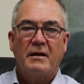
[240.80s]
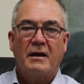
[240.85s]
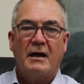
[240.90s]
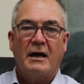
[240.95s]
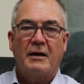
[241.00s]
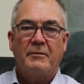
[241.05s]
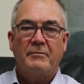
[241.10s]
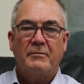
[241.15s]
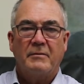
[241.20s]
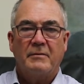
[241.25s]

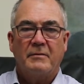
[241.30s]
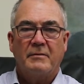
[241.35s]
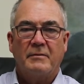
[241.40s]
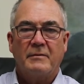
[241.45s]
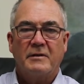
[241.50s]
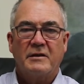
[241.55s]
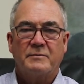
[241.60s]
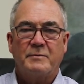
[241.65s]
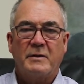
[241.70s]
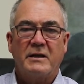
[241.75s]

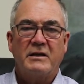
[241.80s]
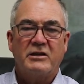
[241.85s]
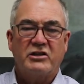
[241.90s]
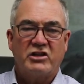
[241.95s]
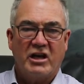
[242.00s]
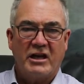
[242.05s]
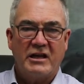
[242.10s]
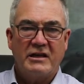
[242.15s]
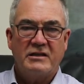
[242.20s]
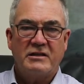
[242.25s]
There's been
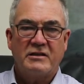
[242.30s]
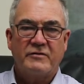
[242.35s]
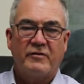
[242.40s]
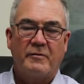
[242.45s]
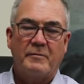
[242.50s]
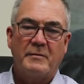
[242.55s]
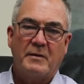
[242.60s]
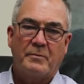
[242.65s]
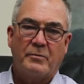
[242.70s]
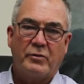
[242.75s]
changes from the